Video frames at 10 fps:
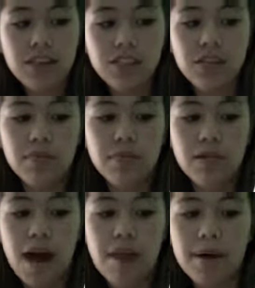
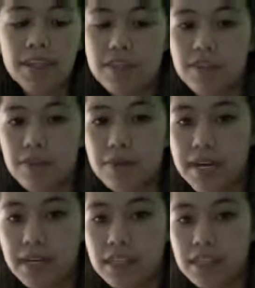jumbo eye pencil from
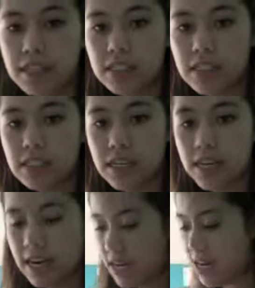NYX.
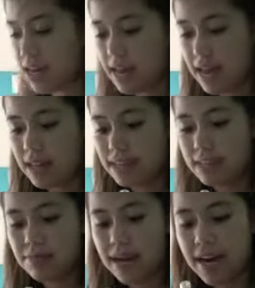And this
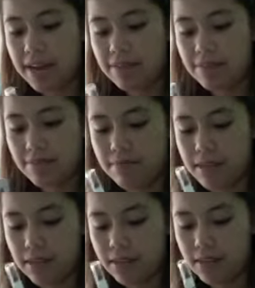is my
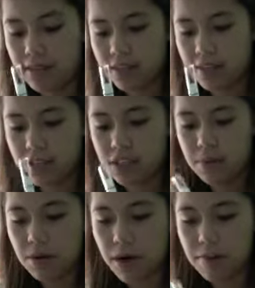milk
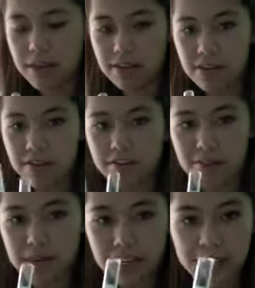Jumbo Eye Pencil from
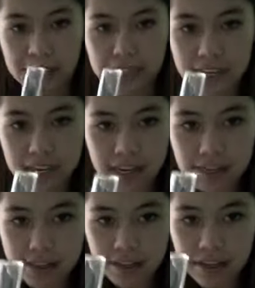NYX. So,